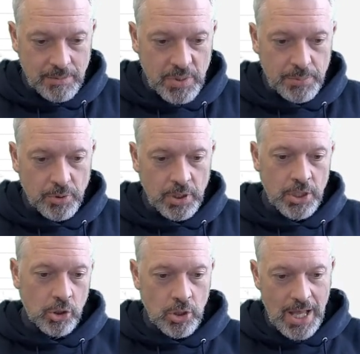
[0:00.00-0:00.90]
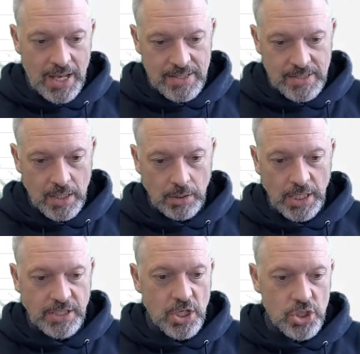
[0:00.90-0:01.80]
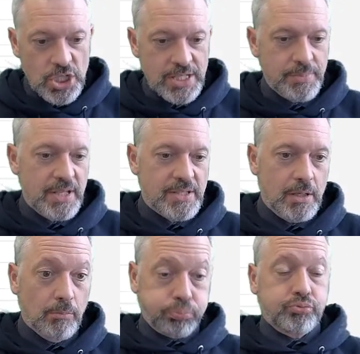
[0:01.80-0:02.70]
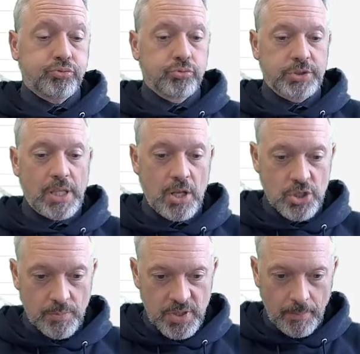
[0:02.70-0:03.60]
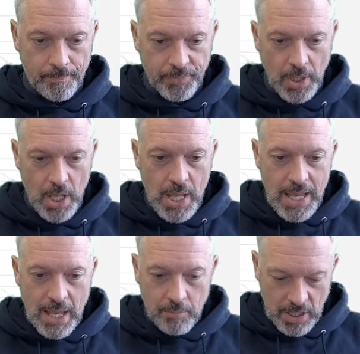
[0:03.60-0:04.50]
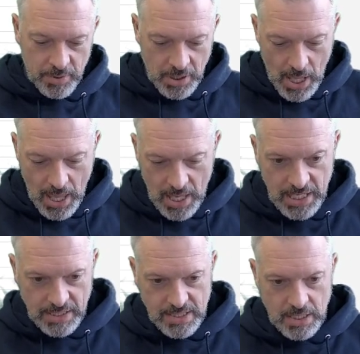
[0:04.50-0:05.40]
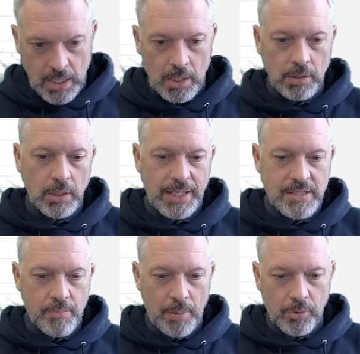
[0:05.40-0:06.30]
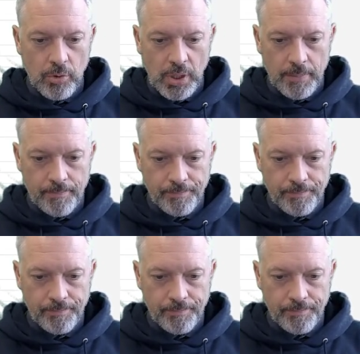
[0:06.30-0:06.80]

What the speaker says: people in your class liked cheese pizza. See how that jumps up? And maybe 8 liked pepperoni.